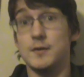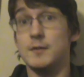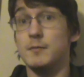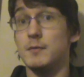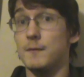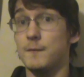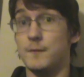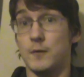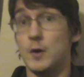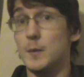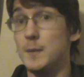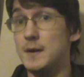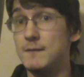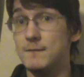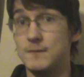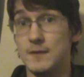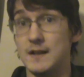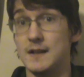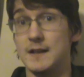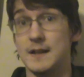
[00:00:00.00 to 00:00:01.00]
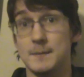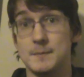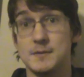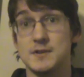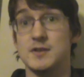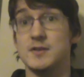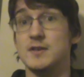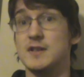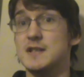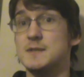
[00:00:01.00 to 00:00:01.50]
The reforming villain
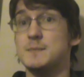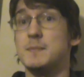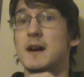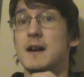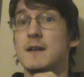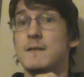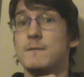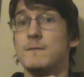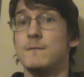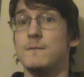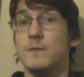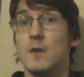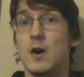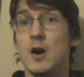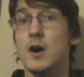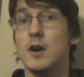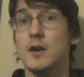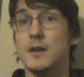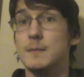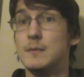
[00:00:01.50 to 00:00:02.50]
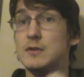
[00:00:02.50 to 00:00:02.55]
episode is by far